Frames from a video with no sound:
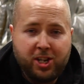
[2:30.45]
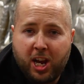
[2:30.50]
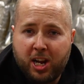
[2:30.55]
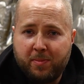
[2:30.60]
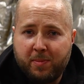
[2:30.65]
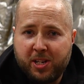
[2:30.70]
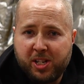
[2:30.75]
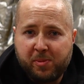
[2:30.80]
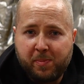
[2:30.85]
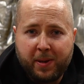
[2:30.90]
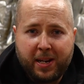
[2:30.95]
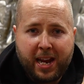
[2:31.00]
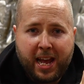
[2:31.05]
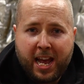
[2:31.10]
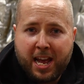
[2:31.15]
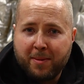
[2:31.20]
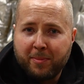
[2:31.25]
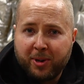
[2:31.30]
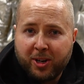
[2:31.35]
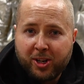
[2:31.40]
gentleman's been
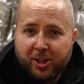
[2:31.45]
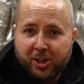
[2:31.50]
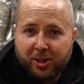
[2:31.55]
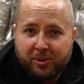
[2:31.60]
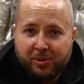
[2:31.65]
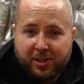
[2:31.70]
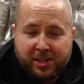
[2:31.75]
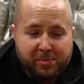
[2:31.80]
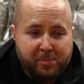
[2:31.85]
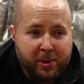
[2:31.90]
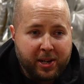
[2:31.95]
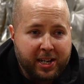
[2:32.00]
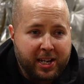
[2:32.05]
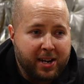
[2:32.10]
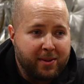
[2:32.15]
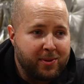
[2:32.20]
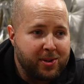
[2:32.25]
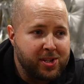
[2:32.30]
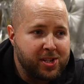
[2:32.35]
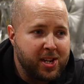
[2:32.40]
hammering to his bike
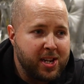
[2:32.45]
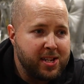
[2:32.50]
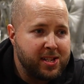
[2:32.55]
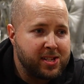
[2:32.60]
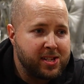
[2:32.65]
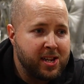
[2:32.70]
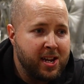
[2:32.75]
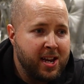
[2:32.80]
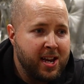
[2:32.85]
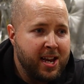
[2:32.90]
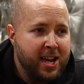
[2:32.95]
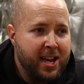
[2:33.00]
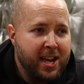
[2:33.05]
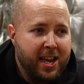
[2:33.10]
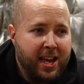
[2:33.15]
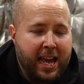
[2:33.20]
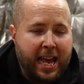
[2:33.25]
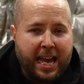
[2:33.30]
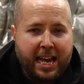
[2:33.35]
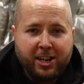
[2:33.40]
ever since,
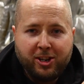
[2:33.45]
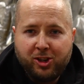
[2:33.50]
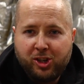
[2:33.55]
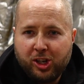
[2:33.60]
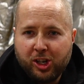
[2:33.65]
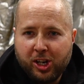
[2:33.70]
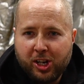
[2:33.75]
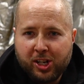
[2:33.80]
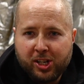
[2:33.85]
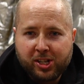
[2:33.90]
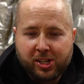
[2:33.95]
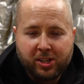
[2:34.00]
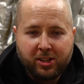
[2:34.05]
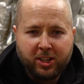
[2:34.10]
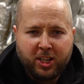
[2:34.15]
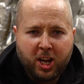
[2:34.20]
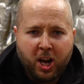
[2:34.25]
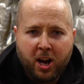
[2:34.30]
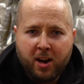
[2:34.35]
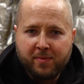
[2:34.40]
and just
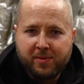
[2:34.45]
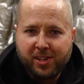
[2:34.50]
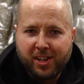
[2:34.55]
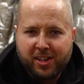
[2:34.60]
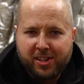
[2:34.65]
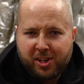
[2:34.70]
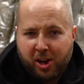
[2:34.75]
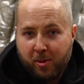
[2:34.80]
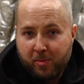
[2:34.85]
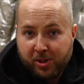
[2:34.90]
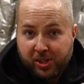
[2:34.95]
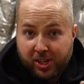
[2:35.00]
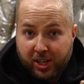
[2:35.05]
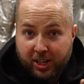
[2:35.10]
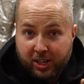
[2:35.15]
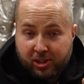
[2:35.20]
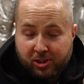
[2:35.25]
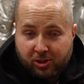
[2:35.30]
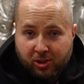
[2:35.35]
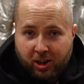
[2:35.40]
loves it. It's almost
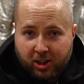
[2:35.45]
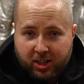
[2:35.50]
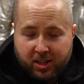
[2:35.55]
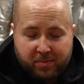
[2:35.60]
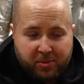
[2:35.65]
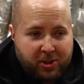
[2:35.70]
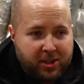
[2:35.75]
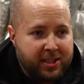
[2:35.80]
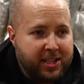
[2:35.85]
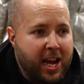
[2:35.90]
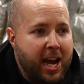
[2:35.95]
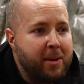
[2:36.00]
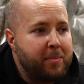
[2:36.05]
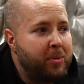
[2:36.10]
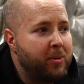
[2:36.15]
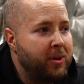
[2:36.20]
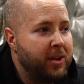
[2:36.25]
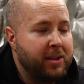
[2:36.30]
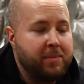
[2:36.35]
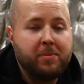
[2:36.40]
indestructible at that
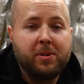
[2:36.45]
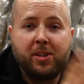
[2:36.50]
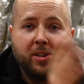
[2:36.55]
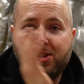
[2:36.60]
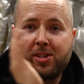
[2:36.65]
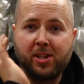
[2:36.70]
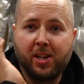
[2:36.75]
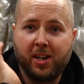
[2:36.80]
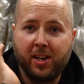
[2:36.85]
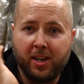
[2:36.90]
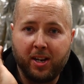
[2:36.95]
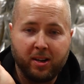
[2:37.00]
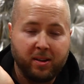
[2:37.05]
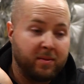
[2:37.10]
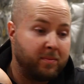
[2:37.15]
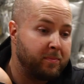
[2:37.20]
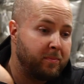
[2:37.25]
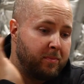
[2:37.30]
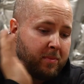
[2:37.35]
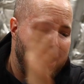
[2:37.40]
point. It's
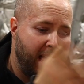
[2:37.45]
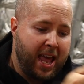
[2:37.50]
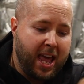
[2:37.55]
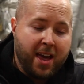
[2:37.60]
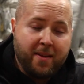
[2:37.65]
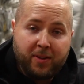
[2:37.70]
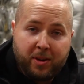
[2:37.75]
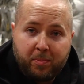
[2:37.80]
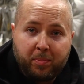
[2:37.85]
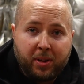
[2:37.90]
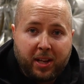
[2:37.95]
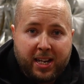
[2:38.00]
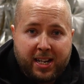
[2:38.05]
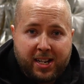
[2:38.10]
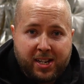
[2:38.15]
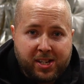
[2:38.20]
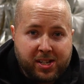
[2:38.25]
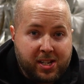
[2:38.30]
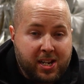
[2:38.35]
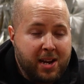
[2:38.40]
heavy
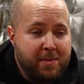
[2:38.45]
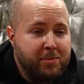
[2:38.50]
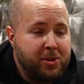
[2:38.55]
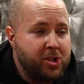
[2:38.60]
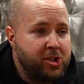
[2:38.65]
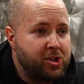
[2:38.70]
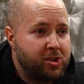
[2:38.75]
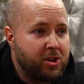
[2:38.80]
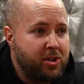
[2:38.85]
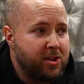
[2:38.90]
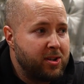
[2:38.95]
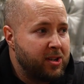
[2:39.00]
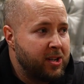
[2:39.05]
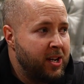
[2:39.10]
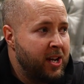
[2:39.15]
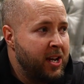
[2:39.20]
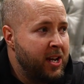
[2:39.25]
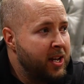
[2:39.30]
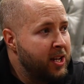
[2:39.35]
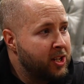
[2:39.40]
plated stem to stern,
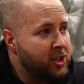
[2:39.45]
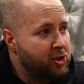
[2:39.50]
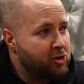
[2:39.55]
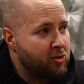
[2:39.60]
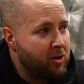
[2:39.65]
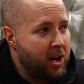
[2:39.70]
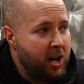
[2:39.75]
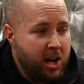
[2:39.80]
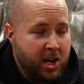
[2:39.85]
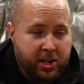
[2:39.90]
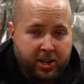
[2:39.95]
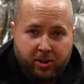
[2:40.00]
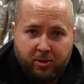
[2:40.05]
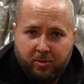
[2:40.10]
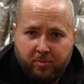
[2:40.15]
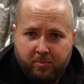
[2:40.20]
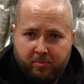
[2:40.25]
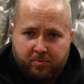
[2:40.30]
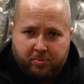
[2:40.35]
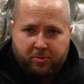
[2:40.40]
strong. You
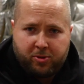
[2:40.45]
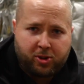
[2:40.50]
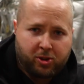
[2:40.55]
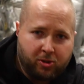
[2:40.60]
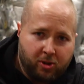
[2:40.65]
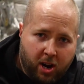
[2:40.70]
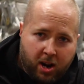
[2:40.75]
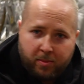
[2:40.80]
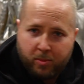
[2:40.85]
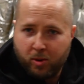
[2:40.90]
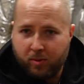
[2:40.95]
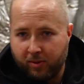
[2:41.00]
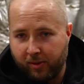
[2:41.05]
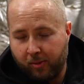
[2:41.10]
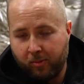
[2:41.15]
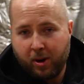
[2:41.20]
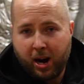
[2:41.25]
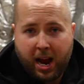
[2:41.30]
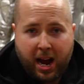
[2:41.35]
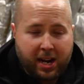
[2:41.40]
can scrub over
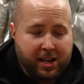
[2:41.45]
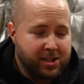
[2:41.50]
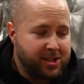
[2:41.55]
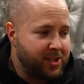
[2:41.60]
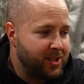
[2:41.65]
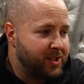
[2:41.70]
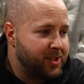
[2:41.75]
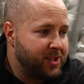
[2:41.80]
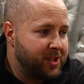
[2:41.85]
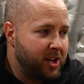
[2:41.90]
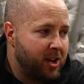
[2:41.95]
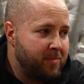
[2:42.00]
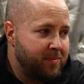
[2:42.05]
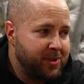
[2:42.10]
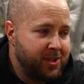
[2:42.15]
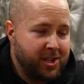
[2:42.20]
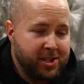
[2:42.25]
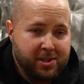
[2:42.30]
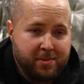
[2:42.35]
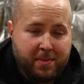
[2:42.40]
rocks and
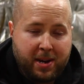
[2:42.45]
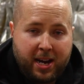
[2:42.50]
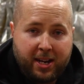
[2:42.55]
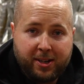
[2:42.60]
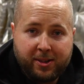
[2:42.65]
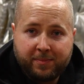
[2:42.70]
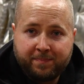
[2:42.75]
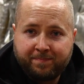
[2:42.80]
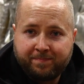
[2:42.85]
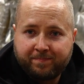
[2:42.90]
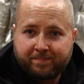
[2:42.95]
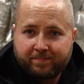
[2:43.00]
stumps, doesn't matter.